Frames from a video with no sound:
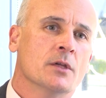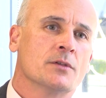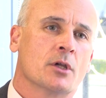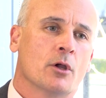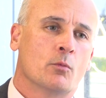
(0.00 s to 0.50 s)

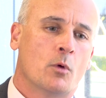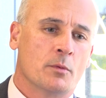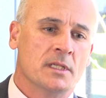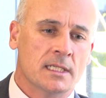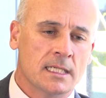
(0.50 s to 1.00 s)
So what
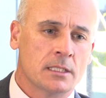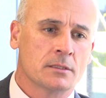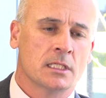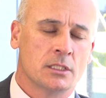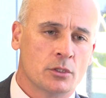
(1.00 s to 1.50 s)
we now
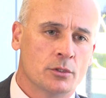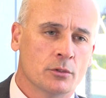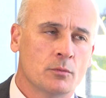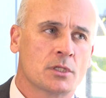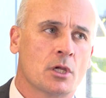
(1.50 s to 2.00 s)
need to
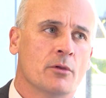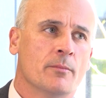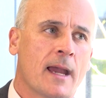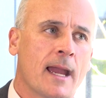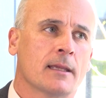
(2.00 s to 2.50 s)
do is go
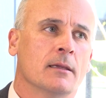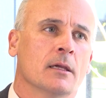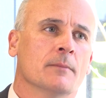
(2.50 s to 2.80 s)
back